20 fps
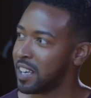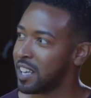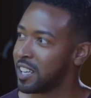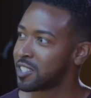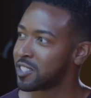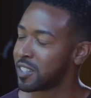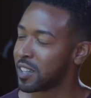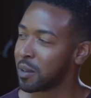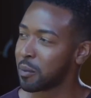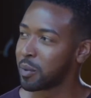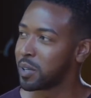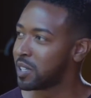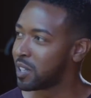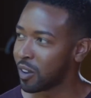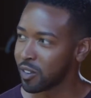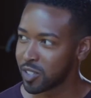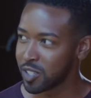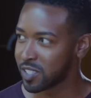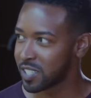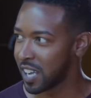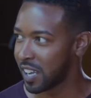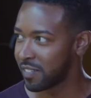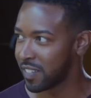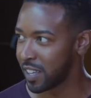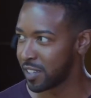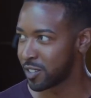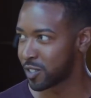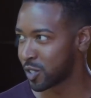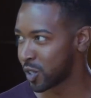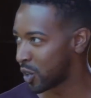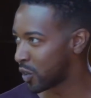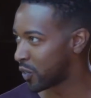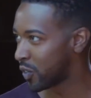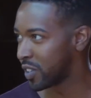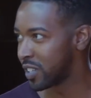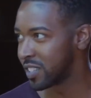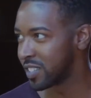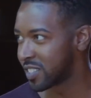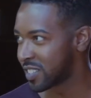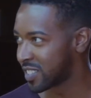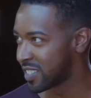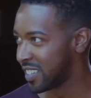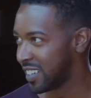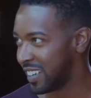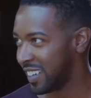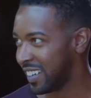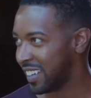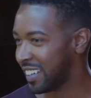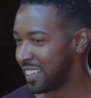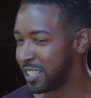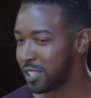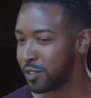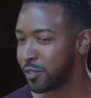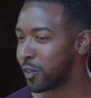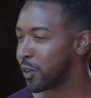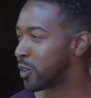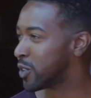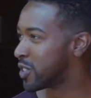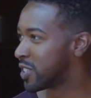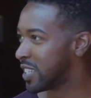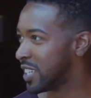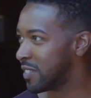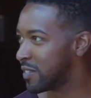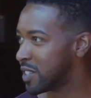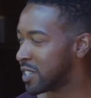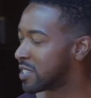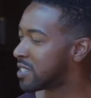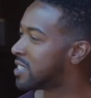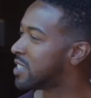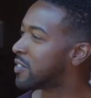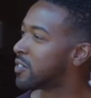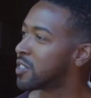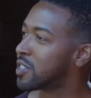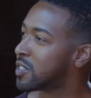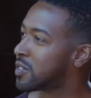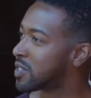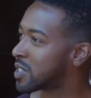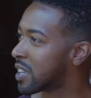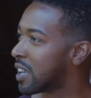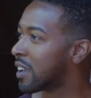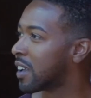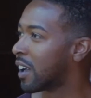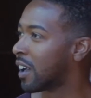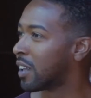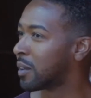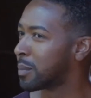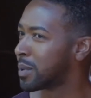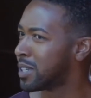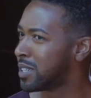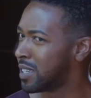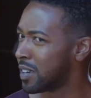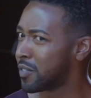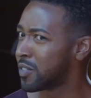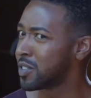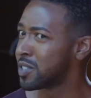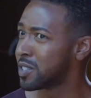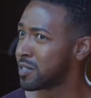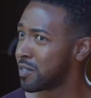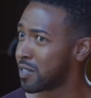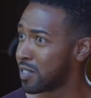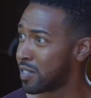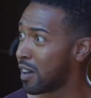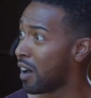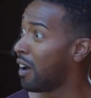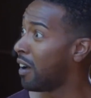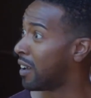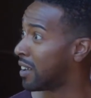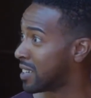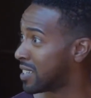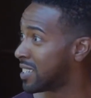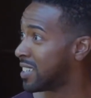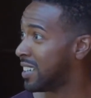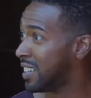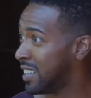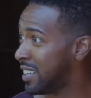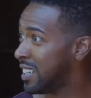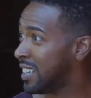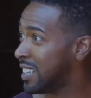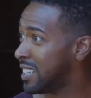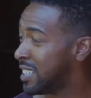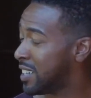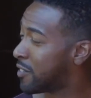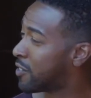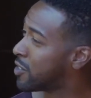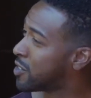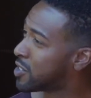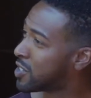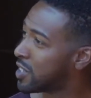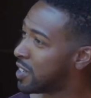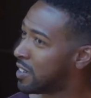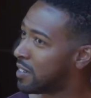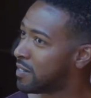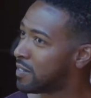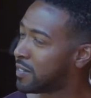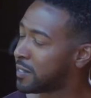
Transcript: so that we don't just have that surface diversity of just difference of skin color, but difference of thought, right. Difference of